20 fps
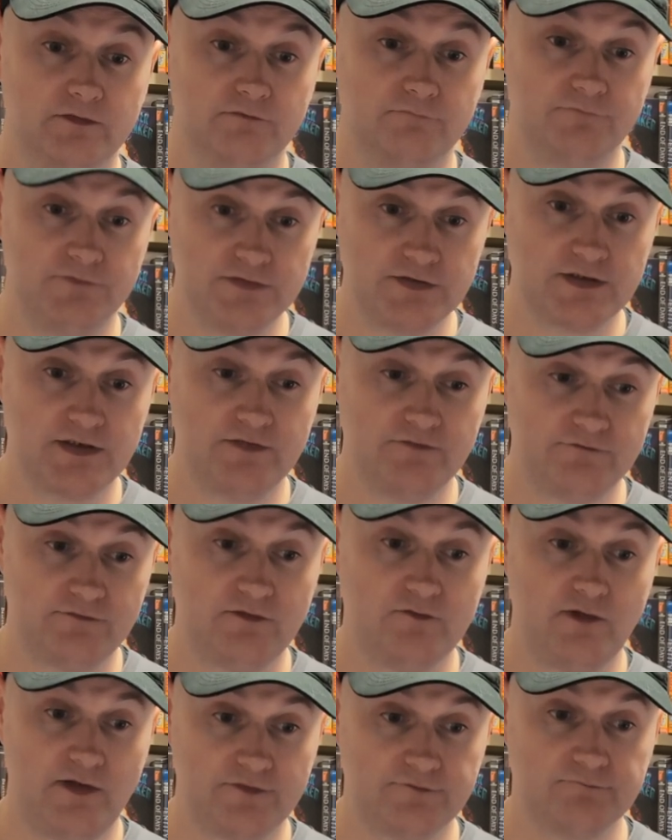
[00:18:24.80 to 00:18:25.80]

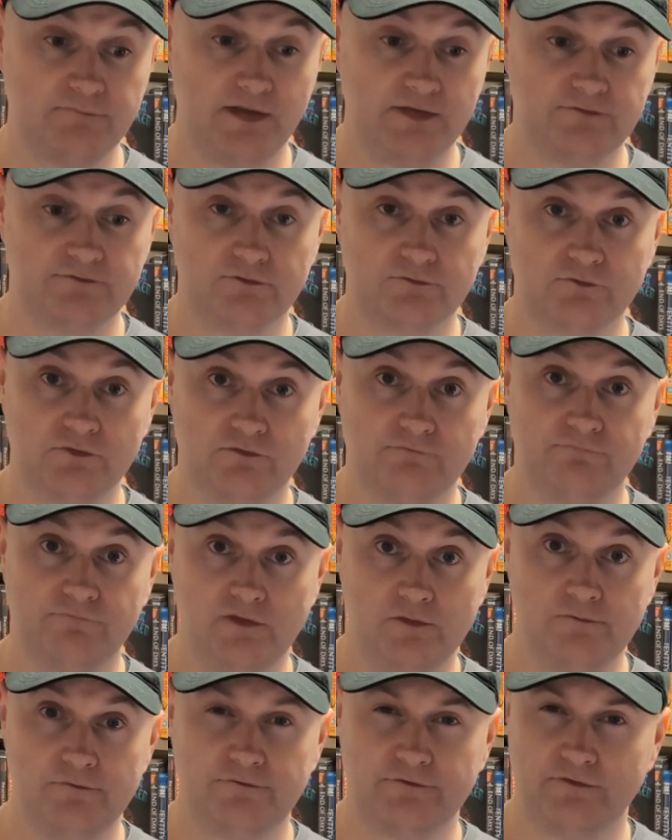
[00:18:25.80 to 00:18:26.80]
Vincenzo has made some good
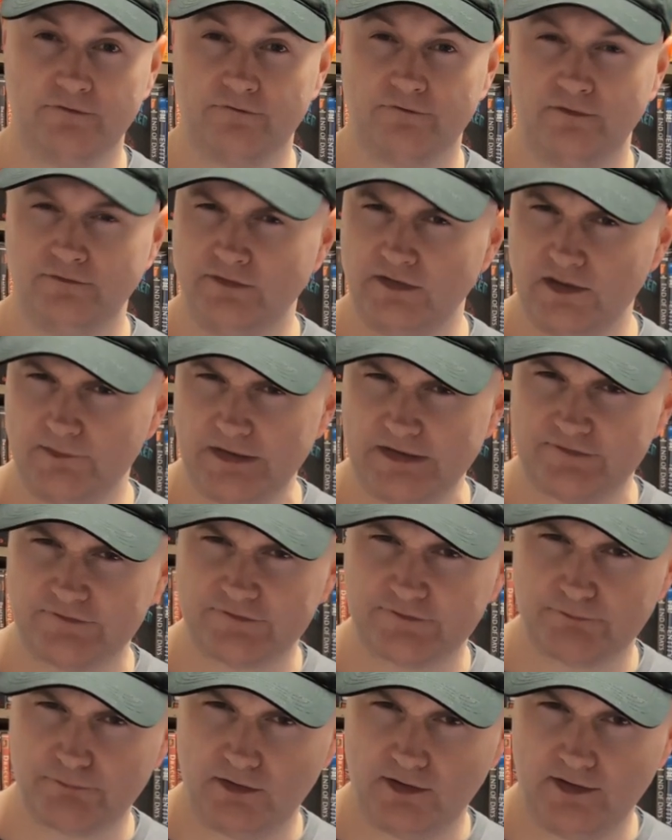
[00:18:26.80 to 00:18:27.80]
films since then. Didn't he make
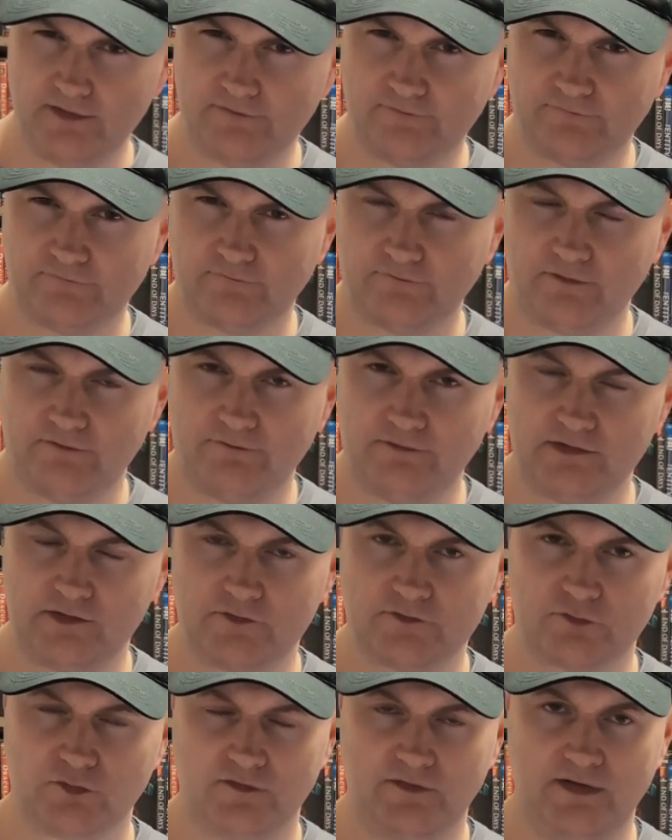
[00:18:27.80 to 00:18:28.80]
Splice? I think that
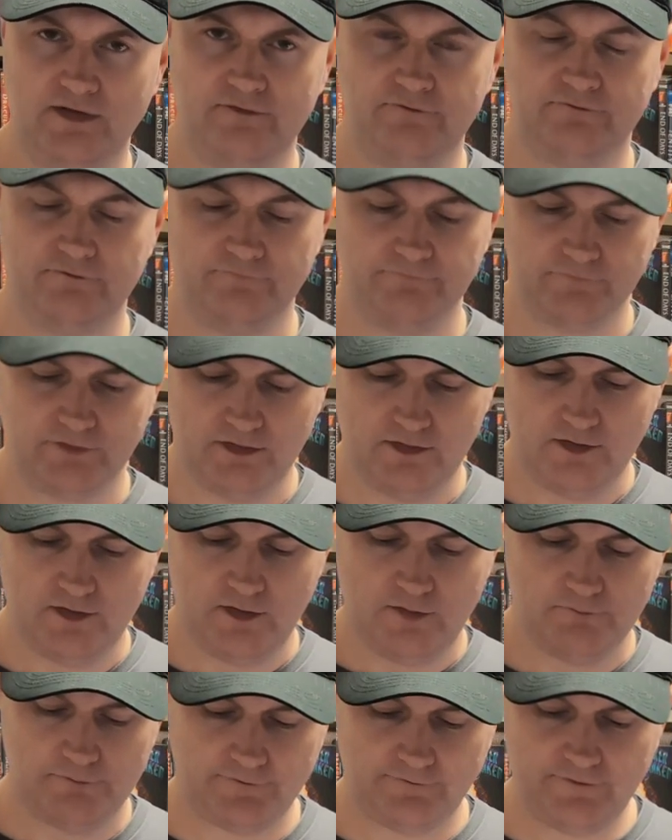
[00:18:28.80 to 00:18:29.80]
was one of his.
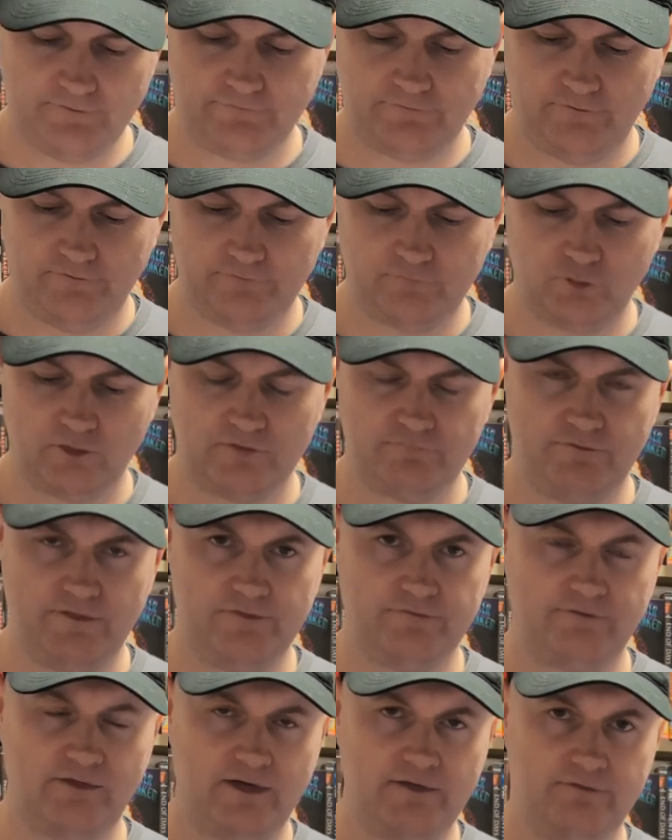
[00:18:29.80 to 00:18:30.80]
But this is one of
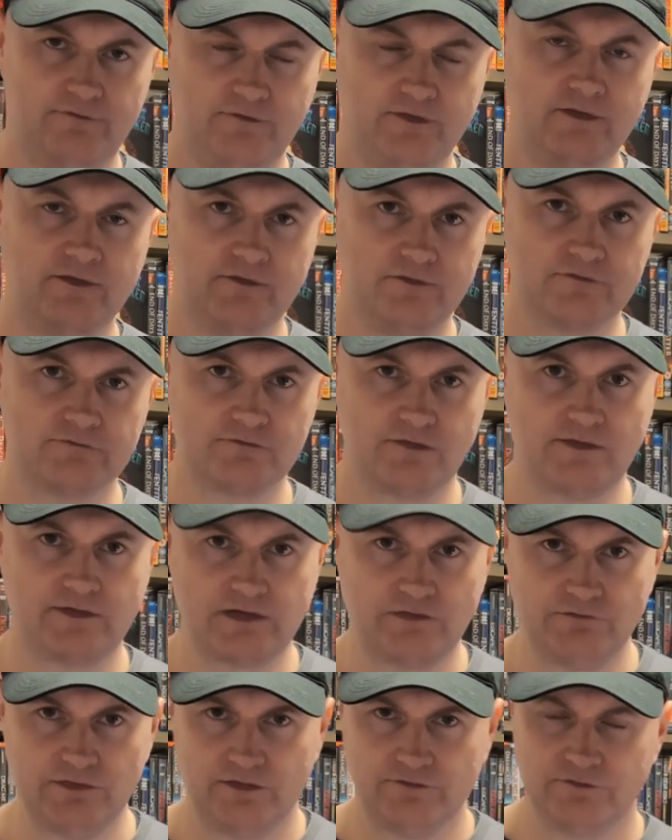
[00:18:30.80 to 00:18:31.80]
his that I think is
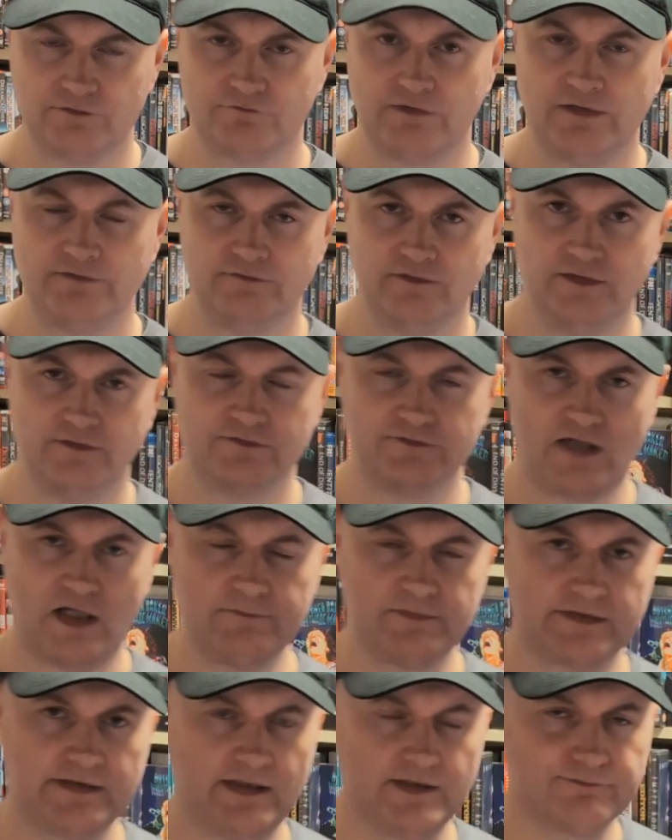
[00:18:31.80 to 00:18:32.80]
relatively underrated. It's
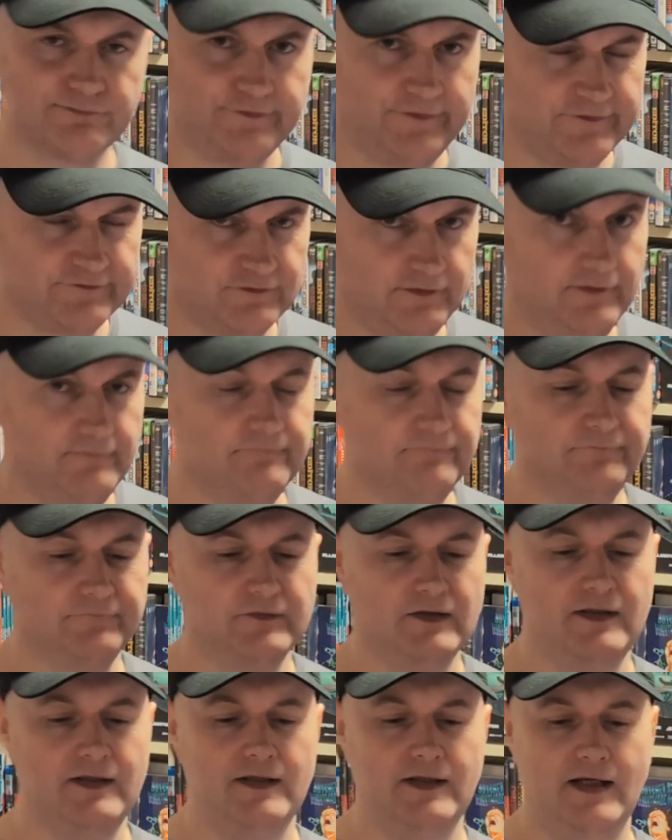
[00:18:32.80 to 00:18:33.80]
Abigail Breslin,
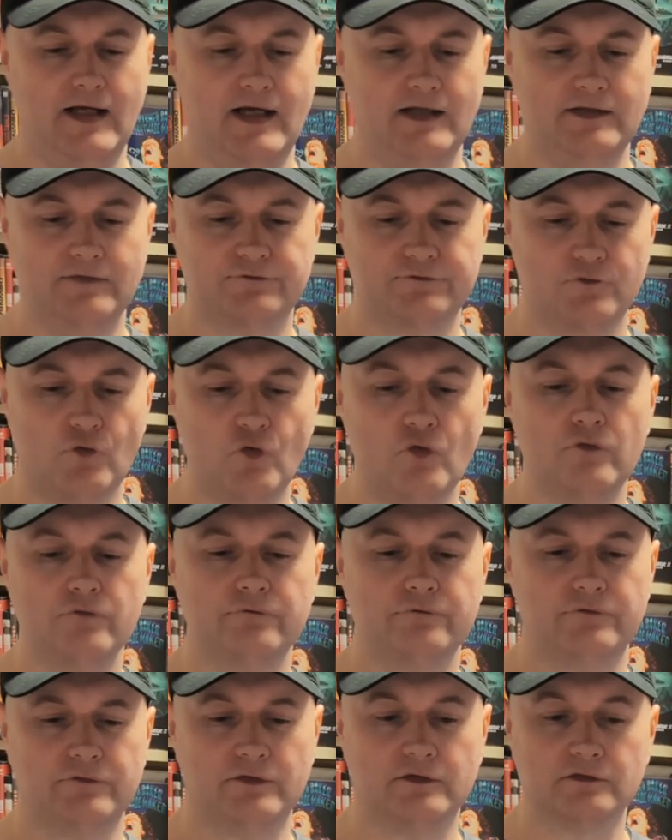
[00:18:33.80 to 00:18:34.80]
and it's
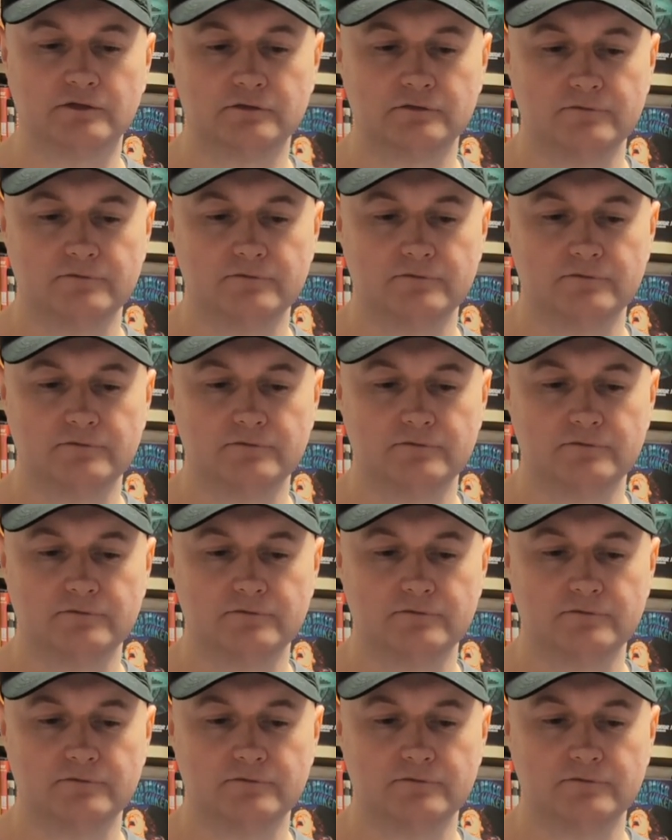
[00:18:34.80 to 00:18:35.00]
Haunter.